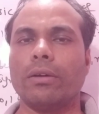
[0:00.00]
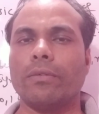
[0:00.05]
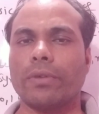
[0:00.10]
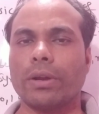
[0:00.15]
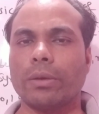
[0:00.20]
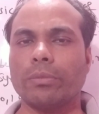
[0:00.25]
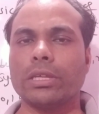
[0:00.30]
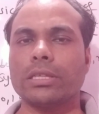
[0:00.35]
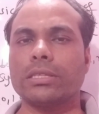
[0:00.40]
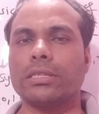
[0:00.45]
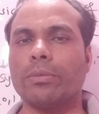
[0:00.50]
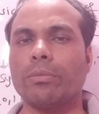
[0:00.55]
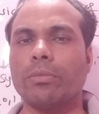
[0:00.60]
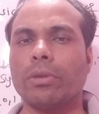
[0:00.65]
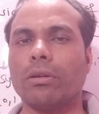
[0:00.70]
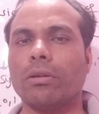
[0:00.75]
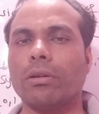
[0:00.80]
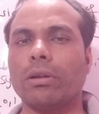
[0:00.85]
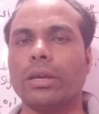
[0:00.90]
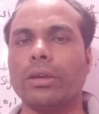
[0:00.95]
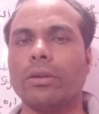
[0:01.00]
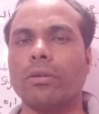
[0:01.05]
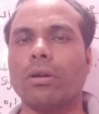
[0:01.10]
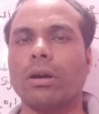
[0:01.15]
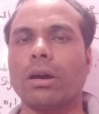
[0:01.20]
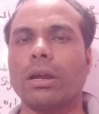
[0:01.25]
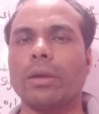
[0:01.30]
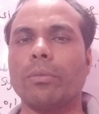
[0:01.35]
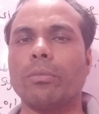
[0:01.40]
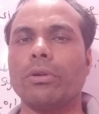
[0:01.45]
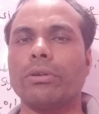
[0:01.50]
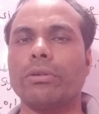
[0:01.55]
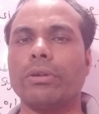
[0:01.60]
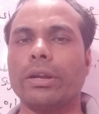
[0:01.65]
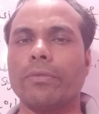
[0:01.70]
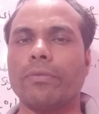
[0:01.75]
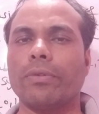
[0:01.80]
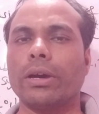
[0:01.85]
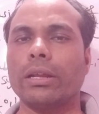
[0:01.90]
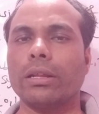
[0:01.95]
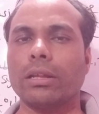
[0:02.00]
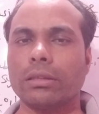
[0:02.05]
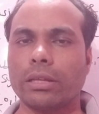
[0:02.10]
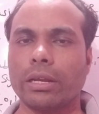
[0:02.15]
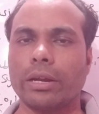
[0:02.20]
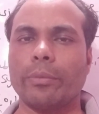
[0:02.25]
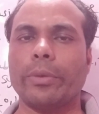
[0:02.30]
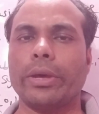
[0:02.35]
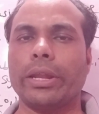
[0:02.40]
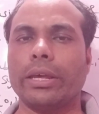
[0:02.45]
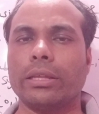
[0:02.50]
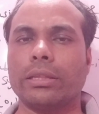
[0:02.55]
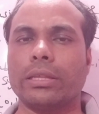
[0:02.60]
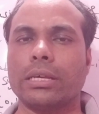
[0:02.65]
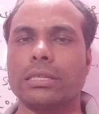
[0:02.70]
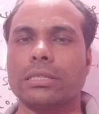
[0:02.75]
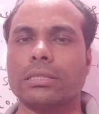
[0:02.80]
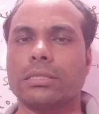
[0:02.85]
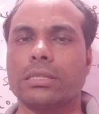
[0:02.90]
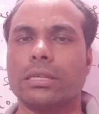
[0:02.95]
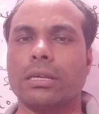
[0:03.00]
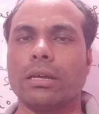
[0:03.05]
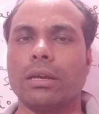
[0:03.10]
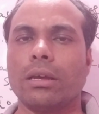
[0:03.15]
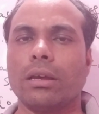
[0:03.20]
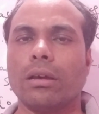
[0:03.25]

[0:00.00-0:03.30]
From the symbol only you are able to define the remaining things.